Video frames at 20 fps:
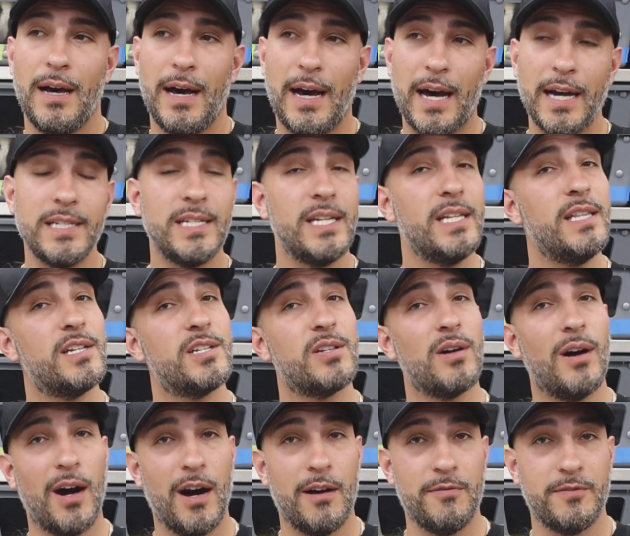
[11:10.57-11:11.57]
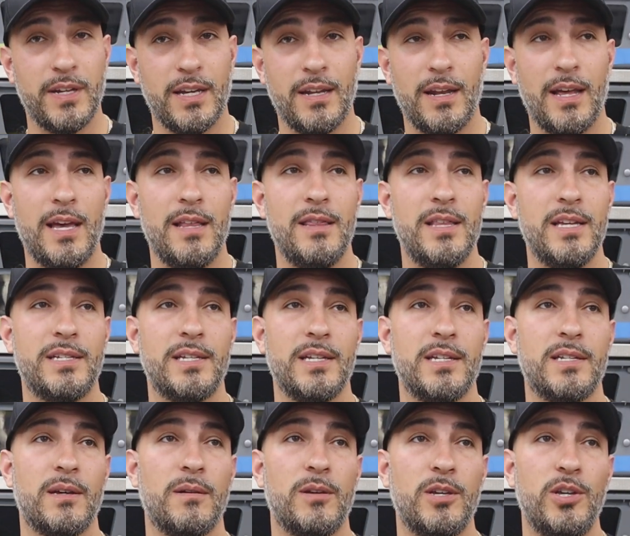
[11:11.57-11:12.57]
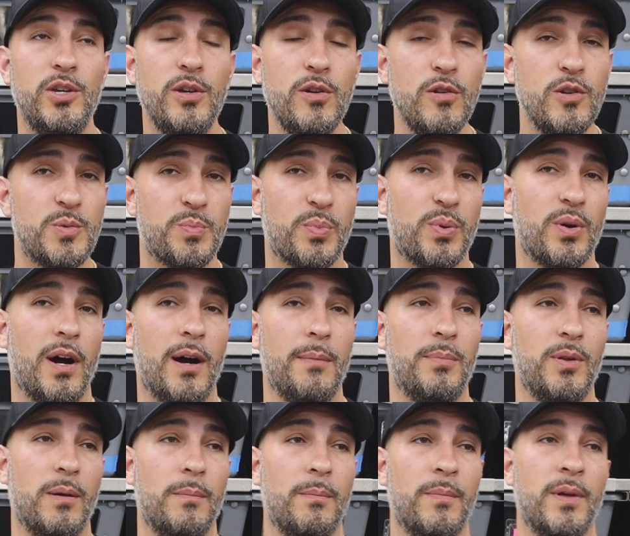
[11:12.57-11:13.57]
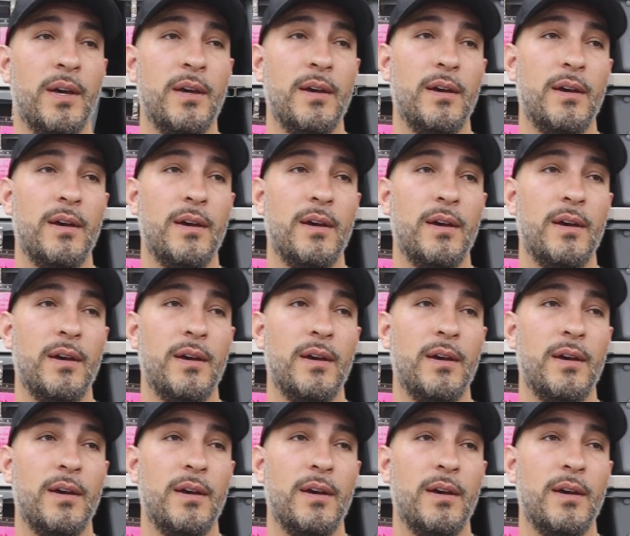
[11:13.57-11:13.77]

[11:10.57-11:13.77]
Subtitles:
I see this often, and this is a huge problem,